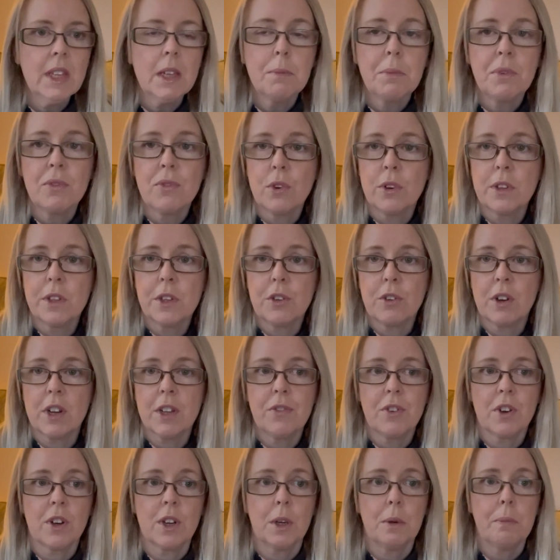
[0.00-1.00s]
before the
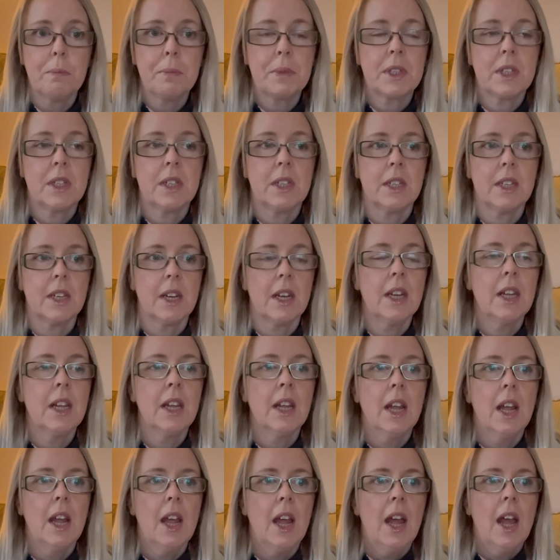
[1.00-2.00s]
driver comes today
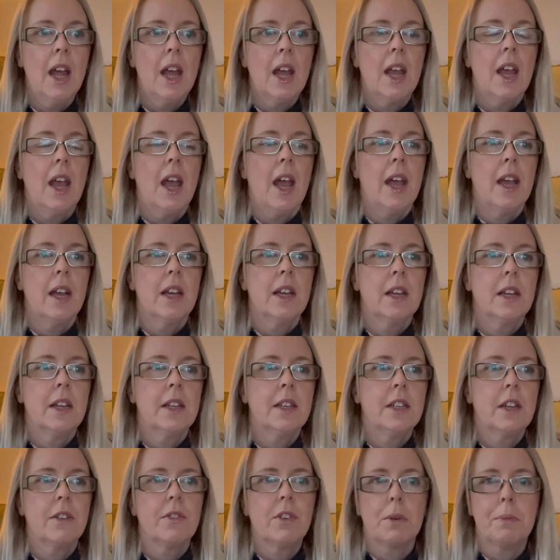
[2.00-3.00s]

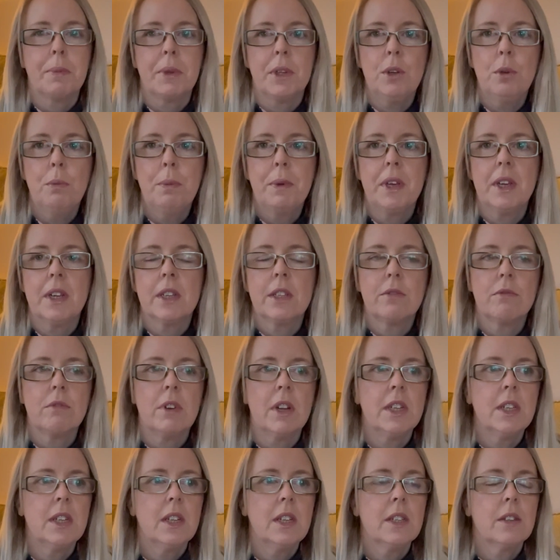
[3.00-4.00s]
and I've got my UPS
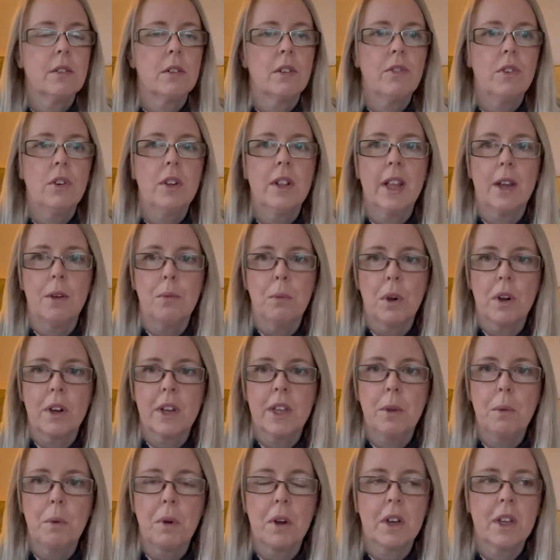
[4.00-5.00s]
ready so I've all that
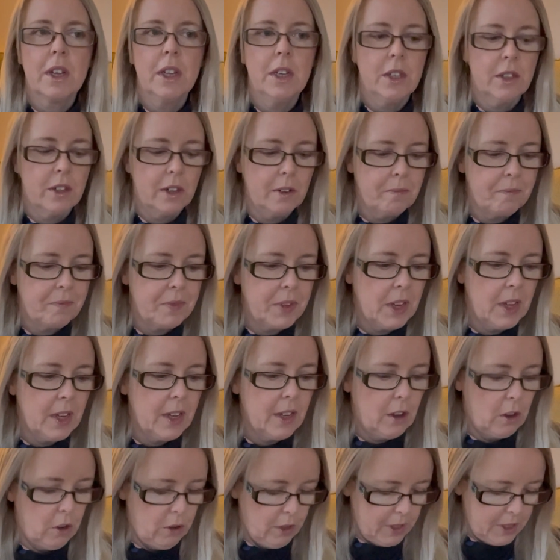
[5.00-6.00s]
worky worky done
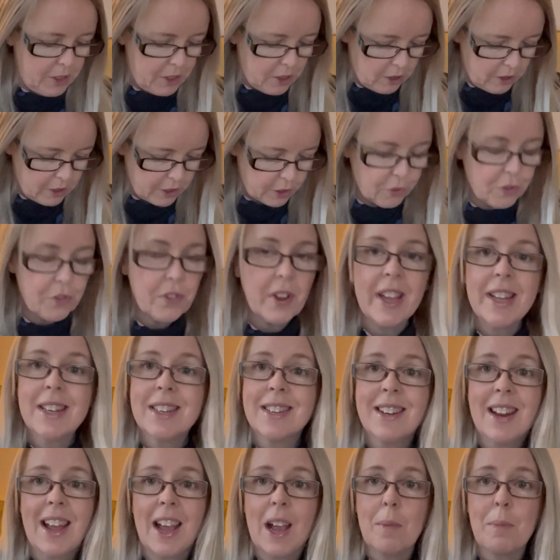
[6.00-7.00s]
all the dogs are fed
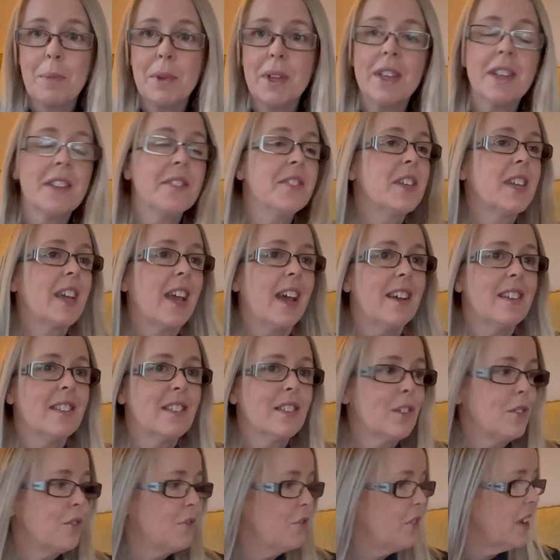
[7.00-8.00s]
and happy and the
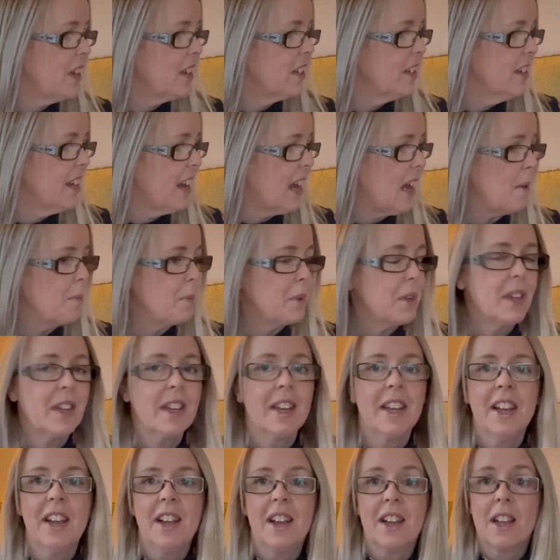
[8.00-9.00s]
cats are fed and happy
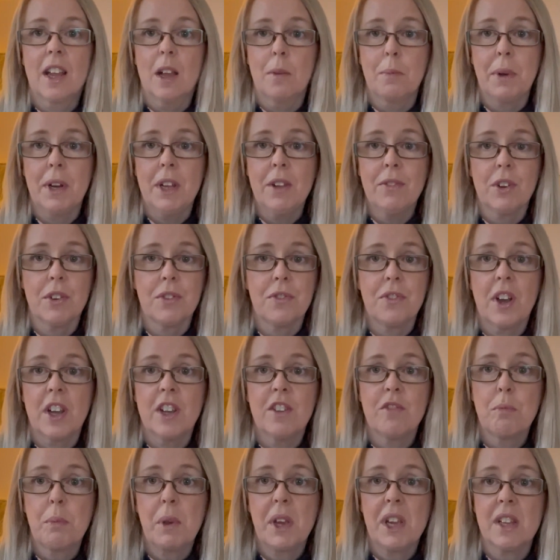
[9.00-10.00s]
I can't believe I have
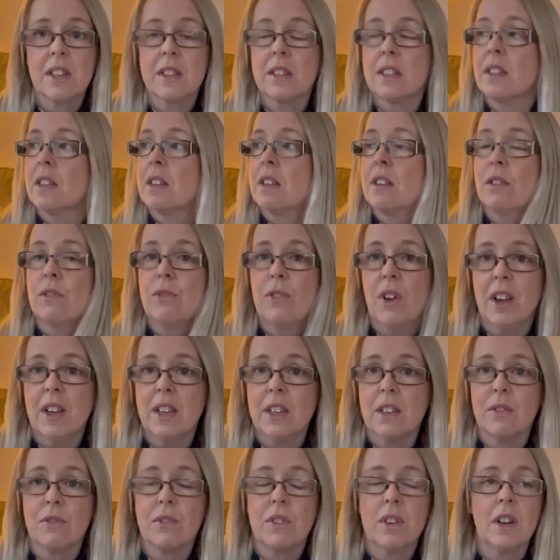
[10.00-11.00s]
five pets
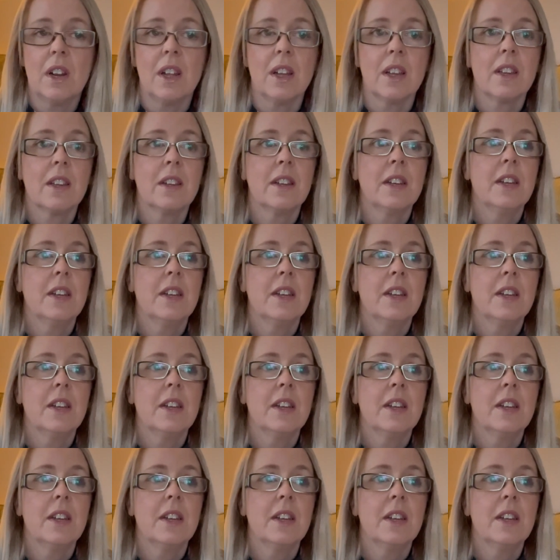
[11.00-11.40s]
five like